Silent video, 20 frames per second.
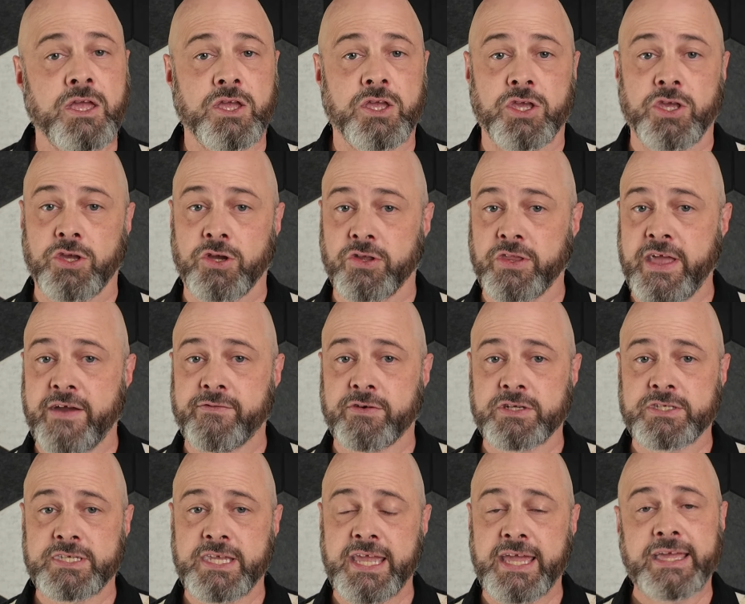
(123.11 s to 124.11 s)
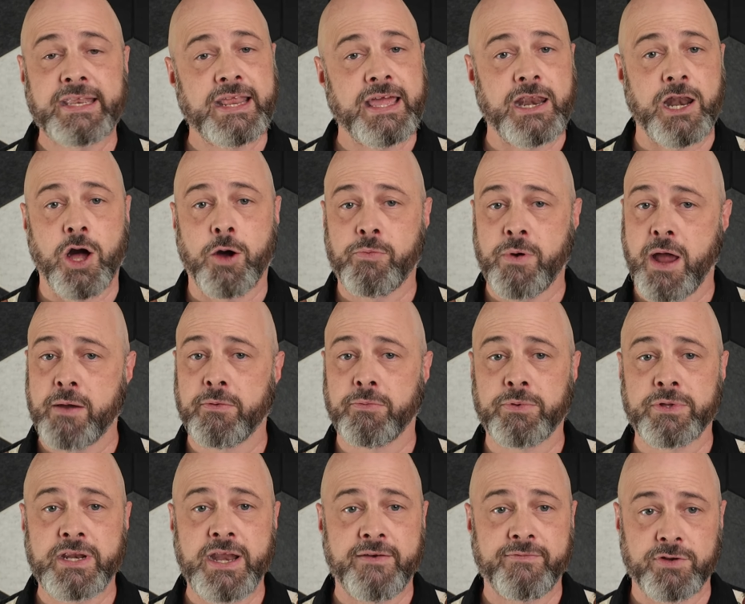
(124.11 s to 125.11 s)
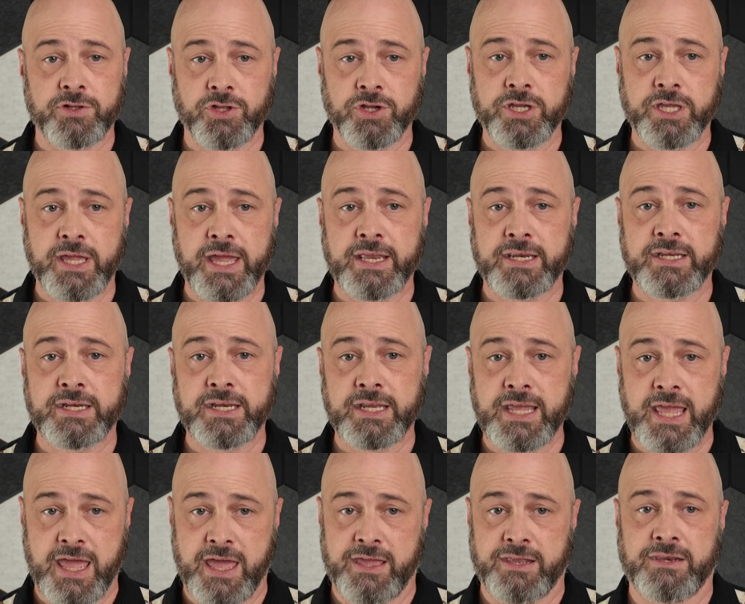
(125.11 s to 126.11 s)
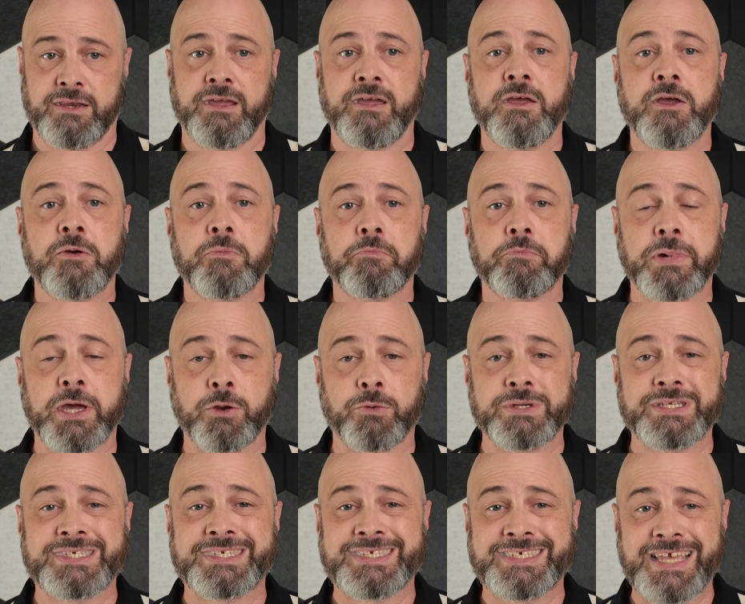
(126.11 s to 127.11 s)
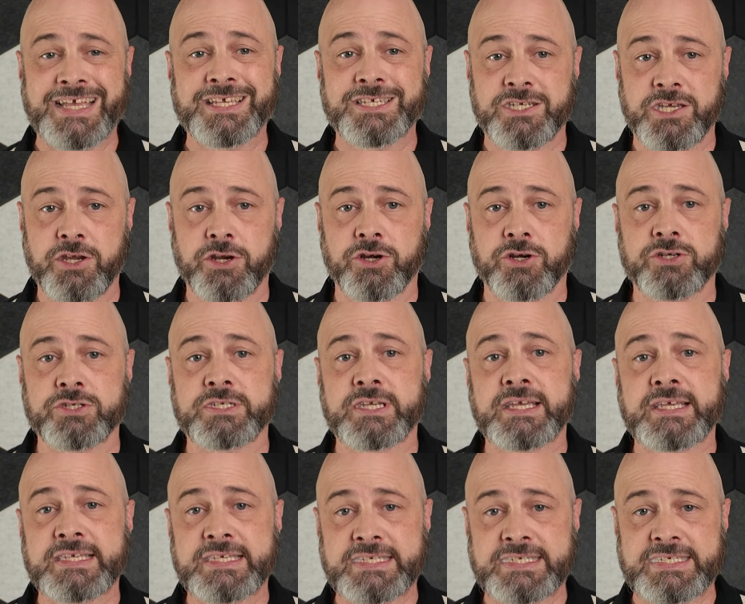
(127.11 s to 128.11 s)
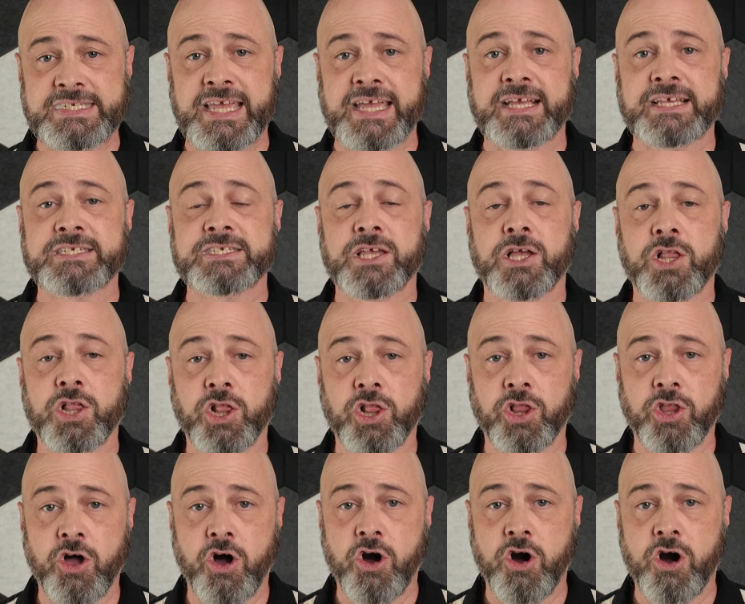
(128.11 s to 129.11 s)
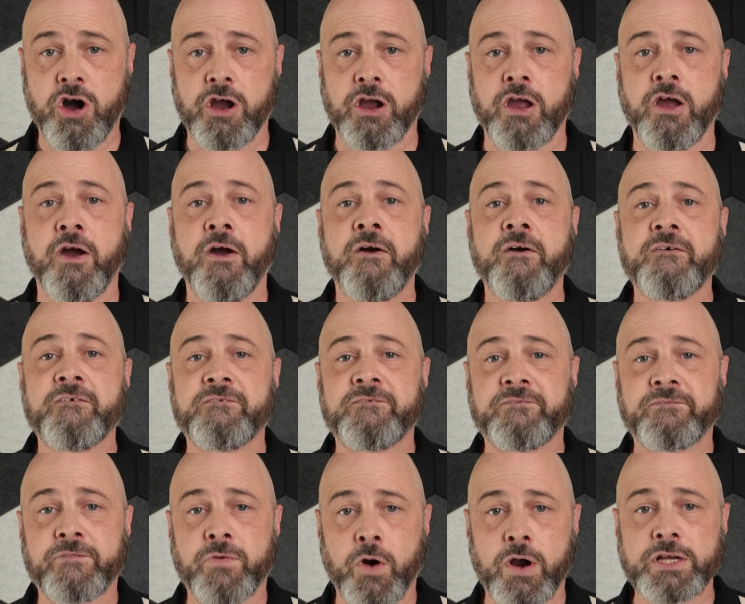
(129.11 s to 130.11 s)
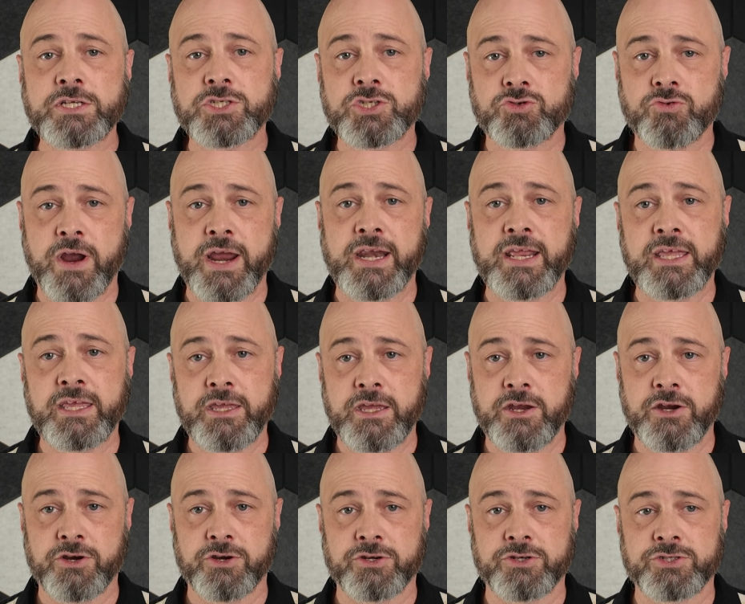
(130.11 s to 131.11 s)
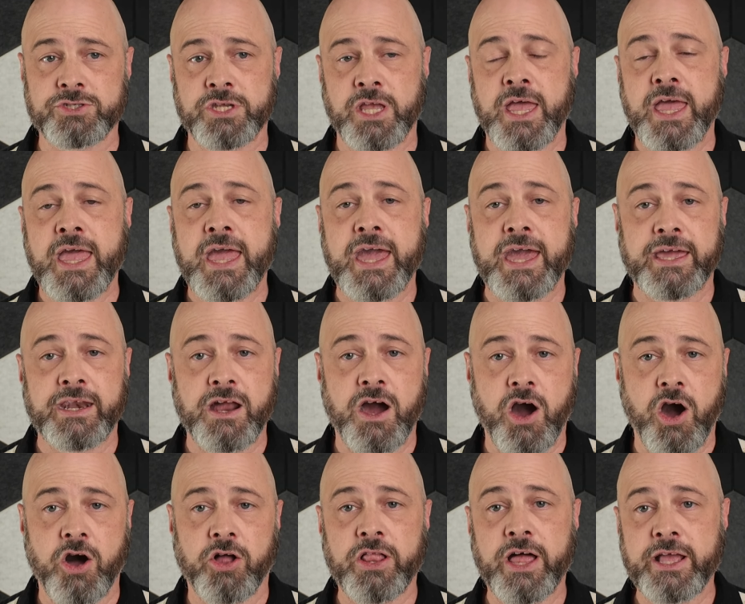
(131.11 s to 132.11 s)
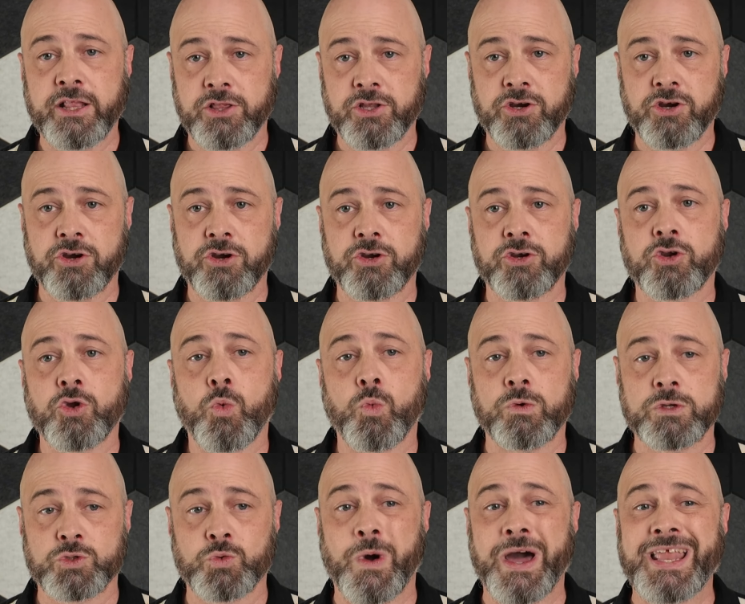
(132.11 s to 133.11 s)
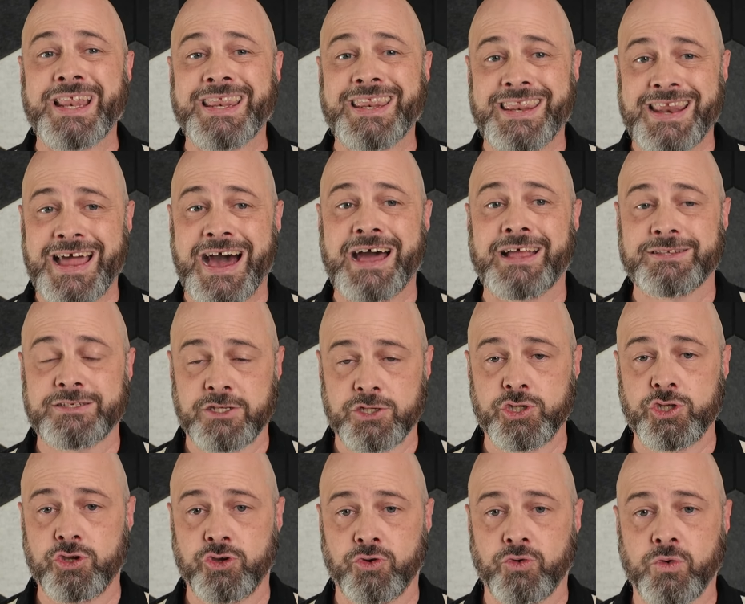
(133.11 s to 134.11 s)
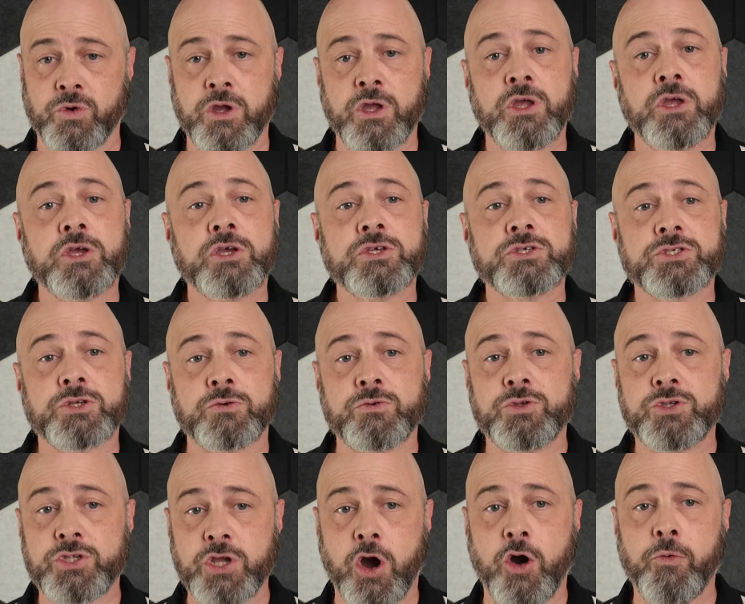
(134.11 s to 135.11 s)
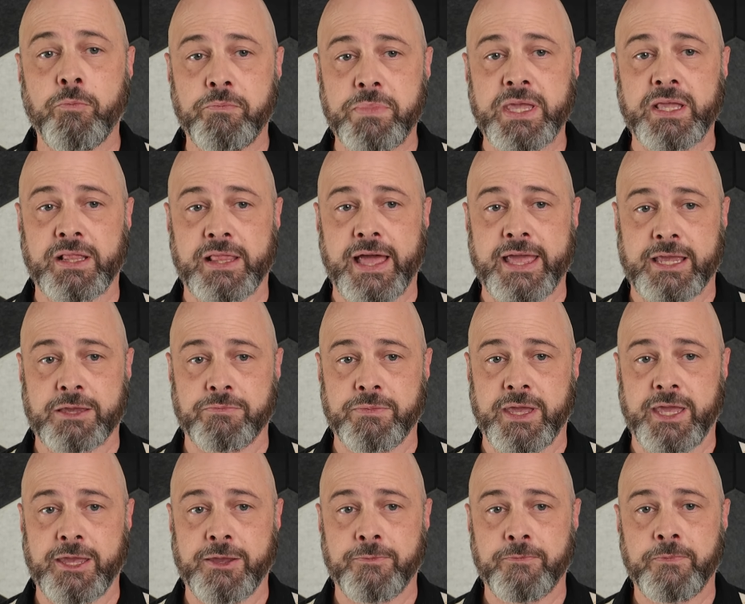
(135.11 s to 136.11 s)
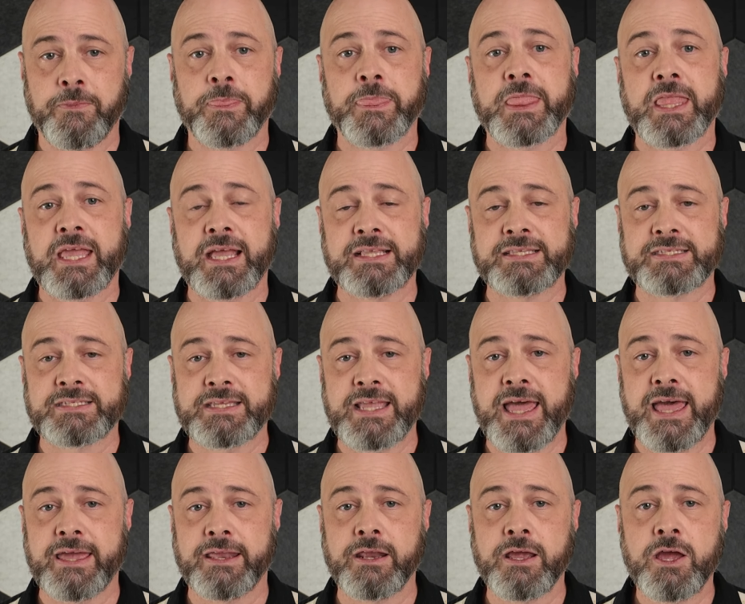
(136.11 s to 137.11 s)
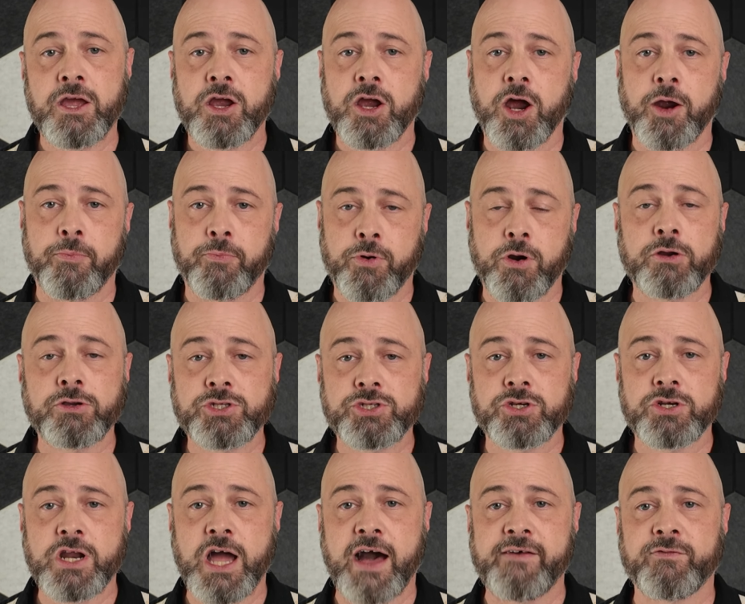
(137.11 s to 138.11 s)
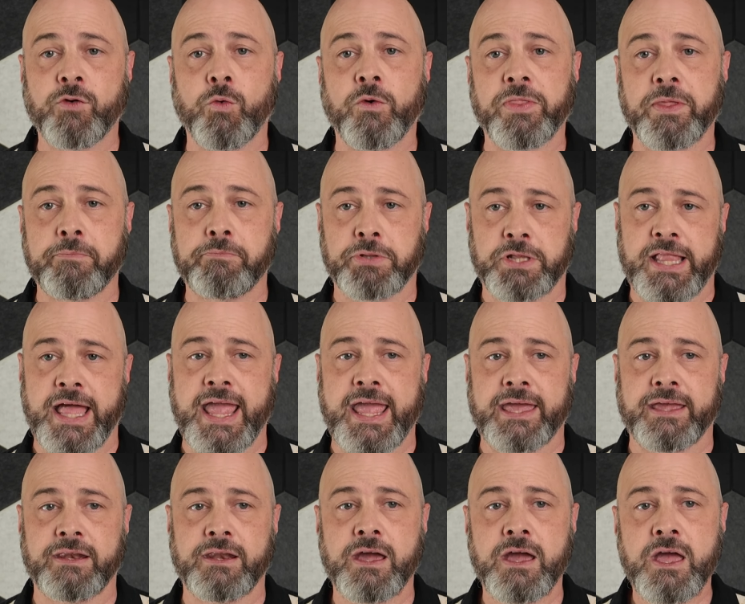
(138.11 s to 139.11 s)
You'll never see it, and I'll probably never look at it again. But it was 6 years, 6 long, frustrating years, and all I learned was what not to do. So don't be like me. Instead, approach your novel with a plan.